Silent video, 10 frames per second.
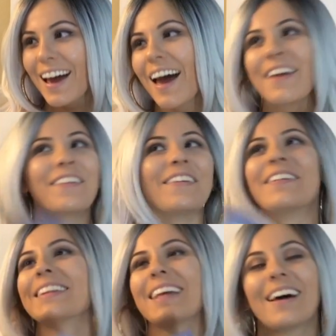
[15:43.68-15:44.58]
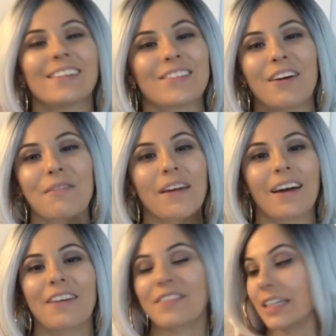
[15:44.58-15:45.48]
I don't know what the hell's wrong with
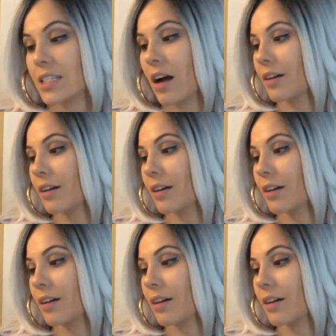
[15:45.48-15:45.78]
me. I'm like,